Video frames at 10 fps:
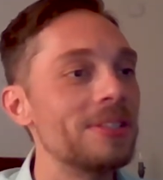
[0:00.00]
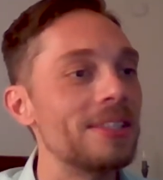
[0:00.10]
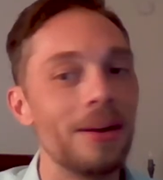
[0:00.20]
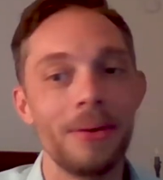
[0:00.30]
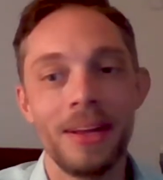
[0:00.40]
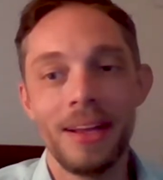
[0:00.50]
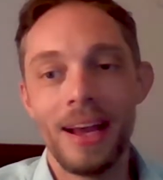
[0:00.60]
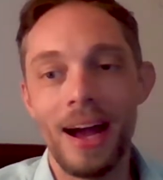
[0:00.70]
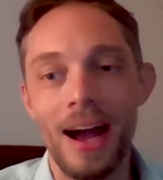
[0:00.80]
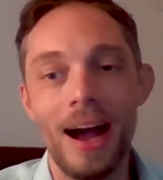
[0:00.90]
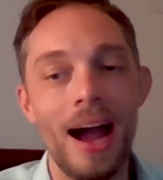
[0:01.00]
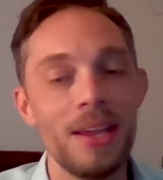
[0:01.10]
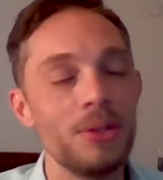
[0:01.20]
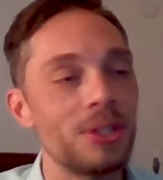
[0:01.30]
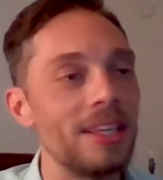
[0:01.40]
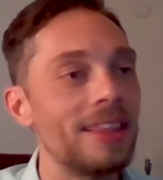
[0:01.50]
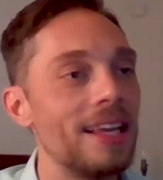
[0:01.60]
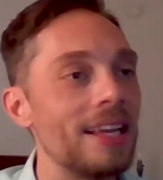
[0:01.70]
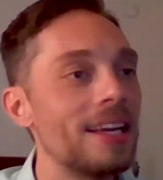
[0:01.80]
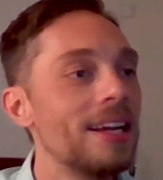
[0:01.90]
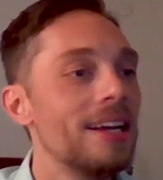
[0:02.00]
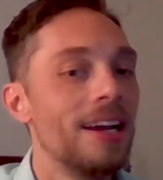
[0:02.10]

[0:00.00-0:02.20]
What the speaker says: so I usually think